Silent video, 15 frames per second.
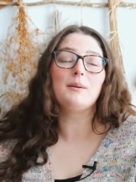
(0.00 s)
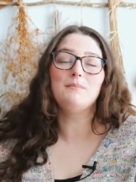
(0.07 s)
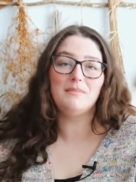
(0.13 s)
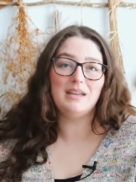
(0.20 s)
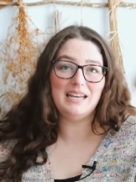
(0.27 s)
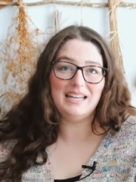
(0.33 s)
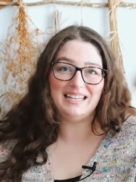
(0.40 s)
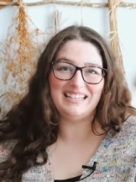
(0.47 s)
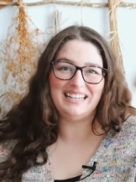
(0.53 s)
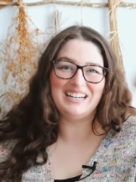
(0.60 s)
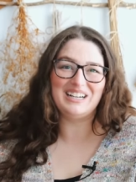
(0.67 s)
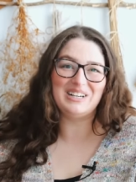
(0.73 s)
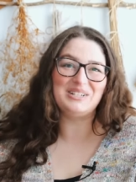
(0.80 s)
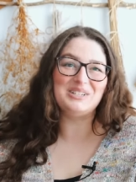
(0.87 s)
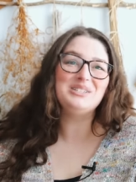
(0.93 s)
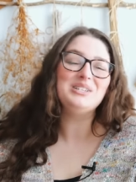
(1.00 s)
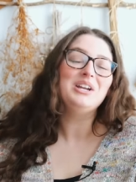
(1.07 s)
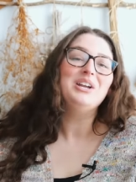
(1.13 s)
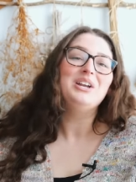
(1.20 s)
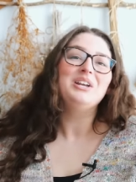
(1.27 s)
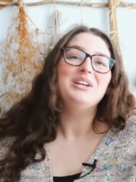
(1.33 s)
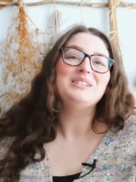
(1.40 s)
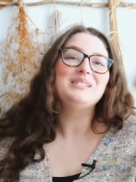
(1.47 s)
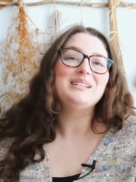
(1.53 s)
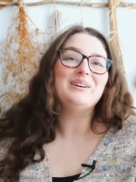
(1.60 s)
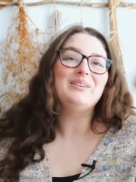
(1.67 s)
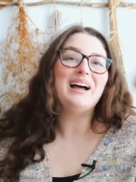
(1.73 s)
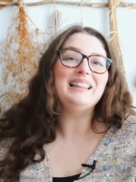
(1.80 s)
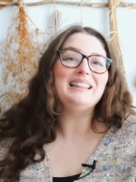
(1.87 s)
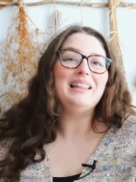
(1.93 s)
many years. So
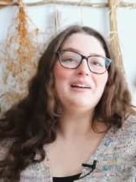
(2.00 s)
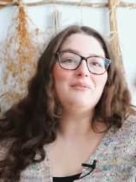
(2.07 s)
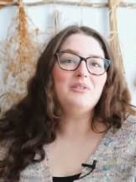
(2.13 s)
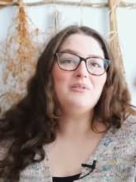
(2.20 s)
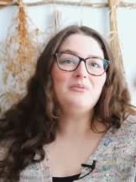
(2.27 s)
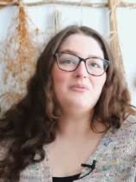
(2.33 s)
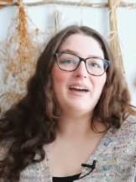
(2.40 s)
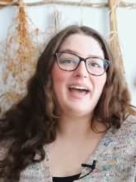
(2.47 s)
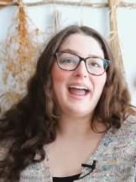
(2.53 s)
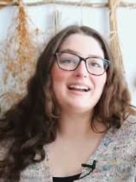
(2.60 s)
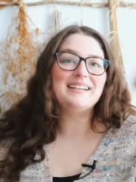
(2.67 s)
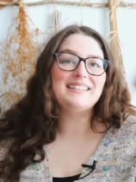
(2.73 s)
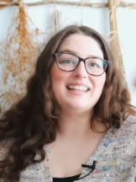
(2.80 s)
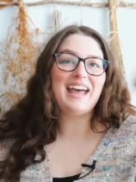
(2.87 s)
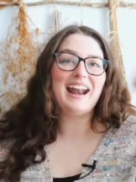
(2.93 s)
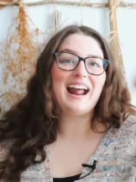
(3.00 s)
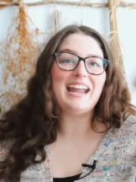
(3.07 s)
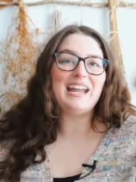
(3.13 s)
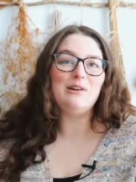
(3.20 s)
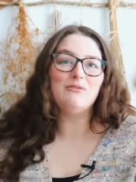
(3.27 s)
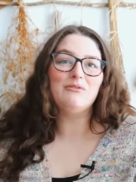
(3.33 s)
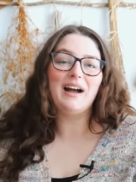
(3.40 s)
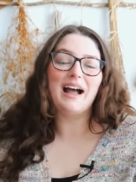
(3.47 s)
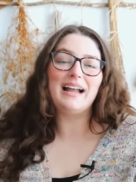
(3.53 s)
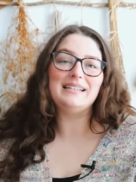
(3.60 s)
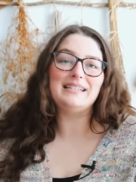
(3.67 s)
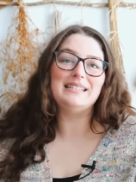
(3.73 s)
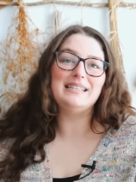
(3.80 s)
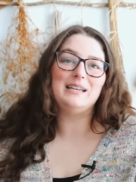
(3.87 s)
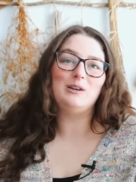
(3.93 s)
I love the fact that I can find
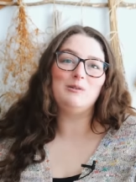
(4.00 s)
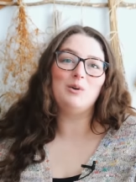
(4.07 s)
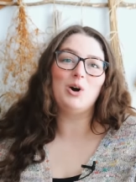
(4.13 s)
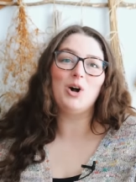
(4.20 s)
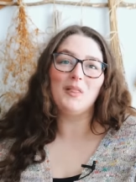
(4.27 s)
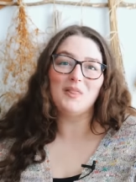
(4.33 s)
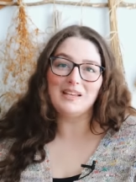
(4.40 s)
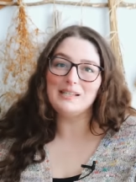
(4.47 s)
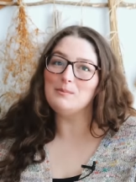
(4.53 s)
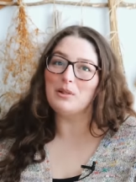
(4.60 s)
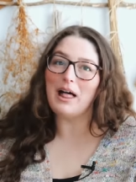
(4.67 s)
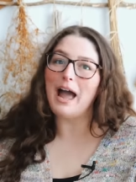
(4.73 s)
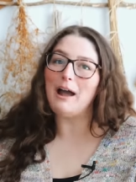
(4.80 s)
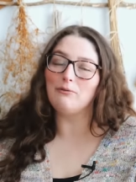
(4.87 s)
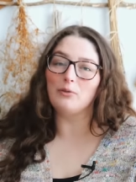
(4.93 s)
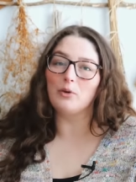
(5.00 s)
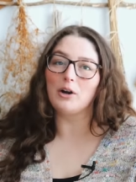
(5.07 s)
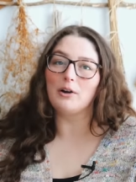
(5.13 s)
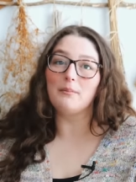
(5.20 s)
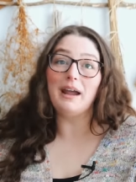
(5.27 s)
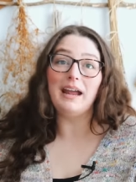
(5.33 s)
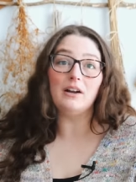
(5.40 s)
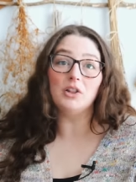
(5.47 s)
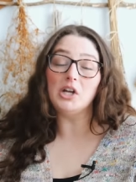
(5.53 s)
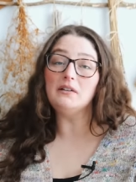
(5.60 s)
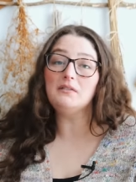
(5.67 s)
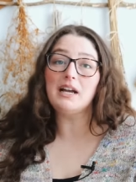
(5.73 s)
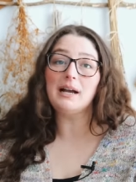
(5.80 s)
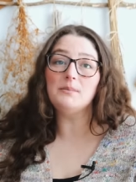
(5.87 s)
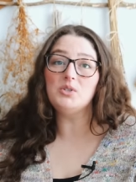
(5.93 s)
them on this platform, and a lot of
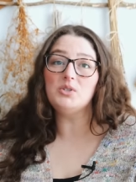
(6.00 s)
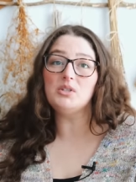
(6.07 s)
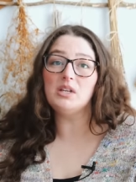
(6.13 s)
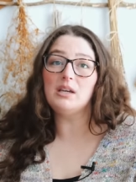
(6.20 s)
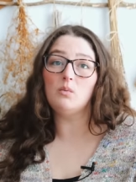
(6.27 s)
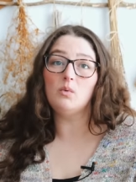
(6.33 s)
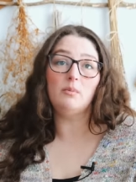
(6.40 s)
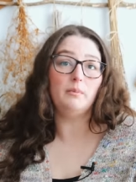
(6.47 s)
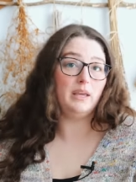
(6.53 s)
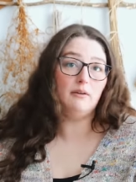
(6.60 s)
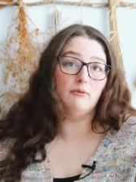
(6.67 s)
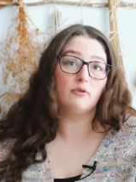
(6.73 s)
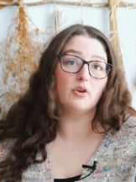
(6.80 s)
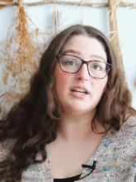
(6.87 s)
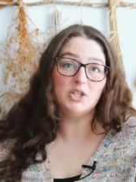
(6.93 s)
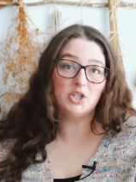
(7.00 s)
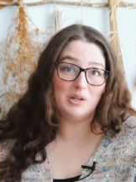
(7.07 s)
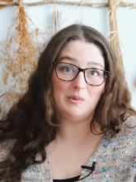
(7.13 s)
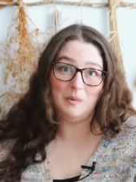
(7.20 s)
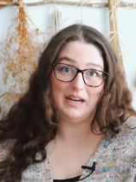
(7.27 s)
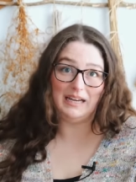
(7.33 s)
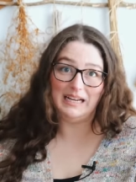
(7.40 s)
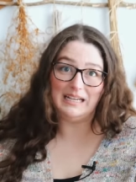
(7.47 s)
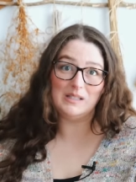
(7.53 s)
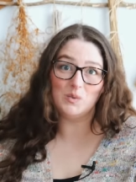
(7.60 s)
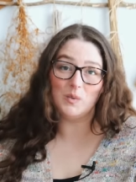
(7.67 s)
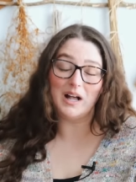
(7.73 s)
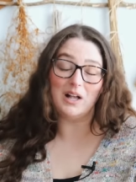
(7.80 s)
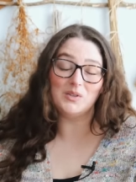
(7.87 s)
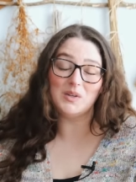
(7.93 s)
times it will be free shipping as
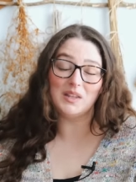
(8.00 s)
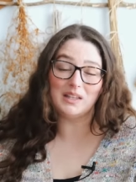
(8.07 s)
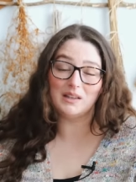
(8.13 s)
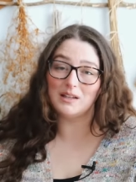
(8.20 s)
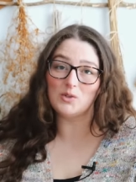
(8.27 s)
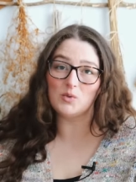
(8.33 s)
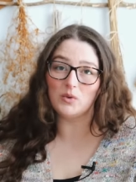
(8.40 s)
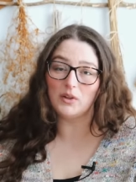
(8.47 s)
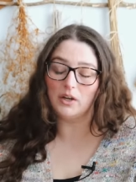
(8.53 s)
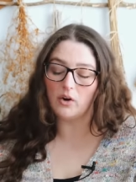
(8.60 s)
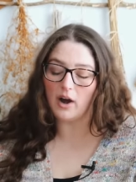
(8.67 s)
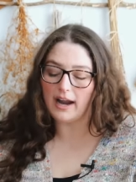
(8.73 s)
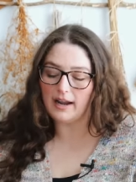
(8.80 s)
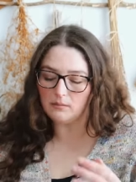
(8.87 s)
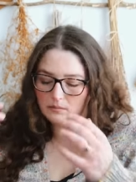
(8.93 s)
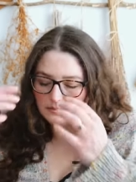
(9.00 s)
well, so I think that's really great.